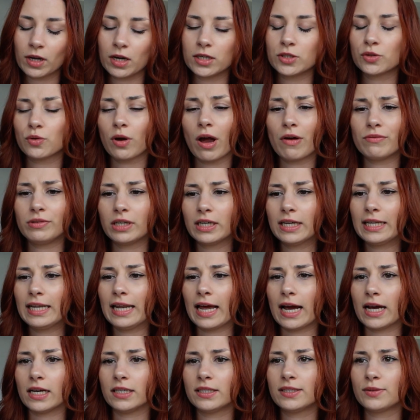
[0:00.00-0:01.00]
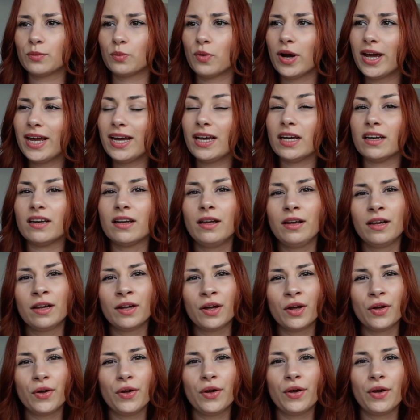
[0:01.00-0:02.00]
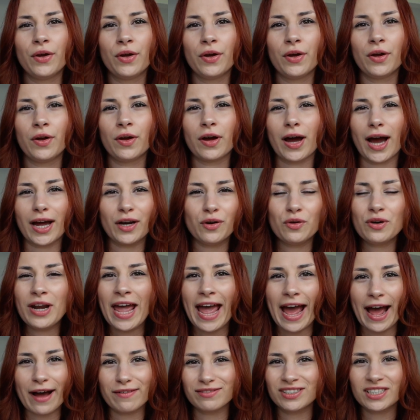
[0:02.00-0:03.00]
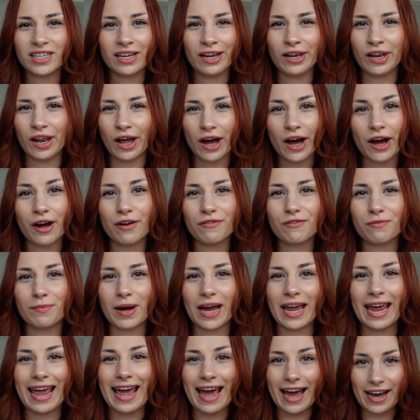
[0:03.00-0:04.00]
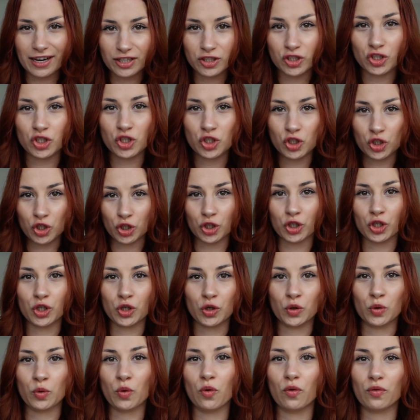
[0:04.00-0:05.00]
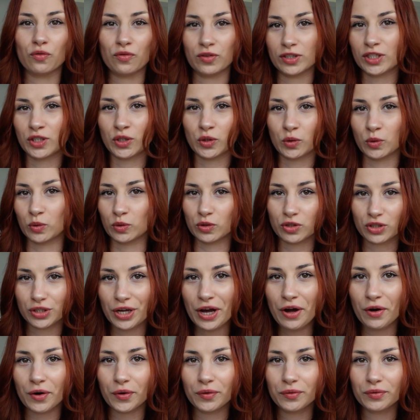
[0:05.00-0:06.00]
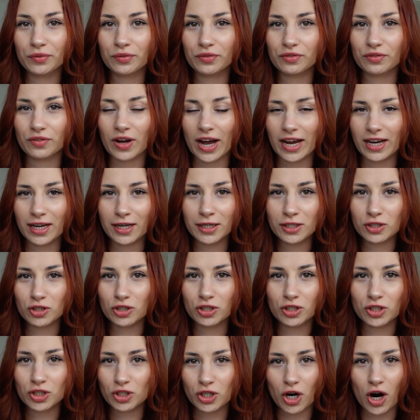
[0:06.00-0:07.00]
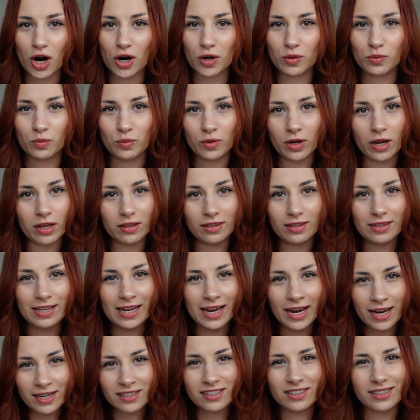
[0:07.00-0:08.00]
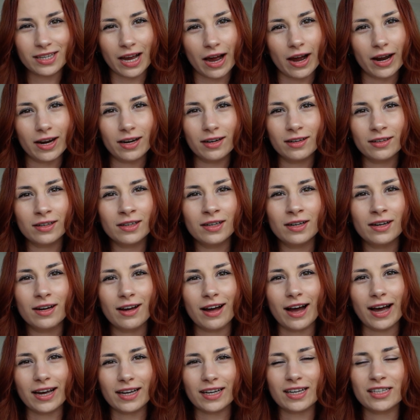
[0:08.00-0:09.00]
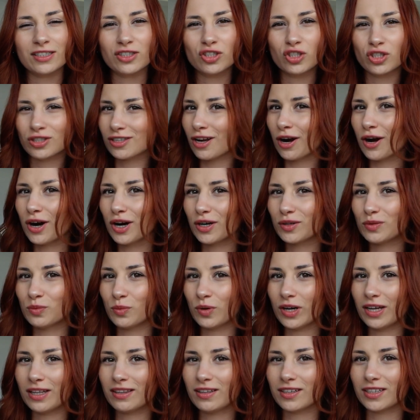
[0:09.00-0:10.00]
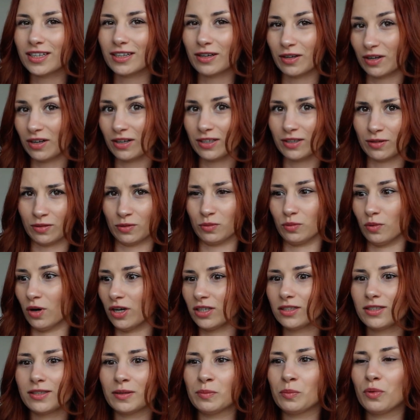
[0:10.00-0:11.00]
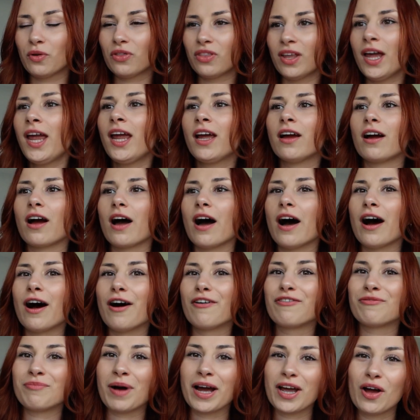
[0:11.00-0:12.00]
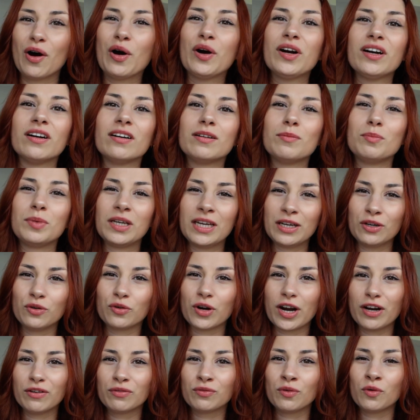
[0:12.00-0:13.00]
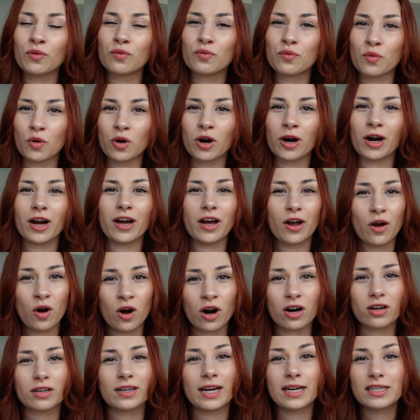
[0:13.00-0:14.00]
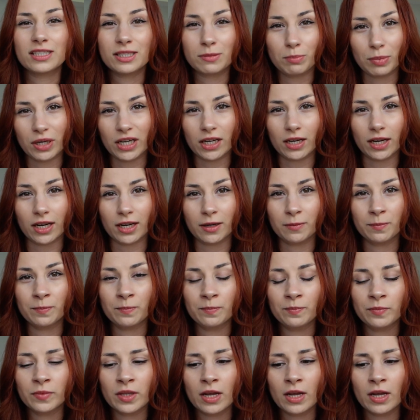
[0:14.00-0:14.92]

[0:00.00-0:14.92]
And so I realized, wait, I don't have to love my external physical self. I can just start with the inside. I can start with one simple thing of my heart, being grateful for a heart that's beating.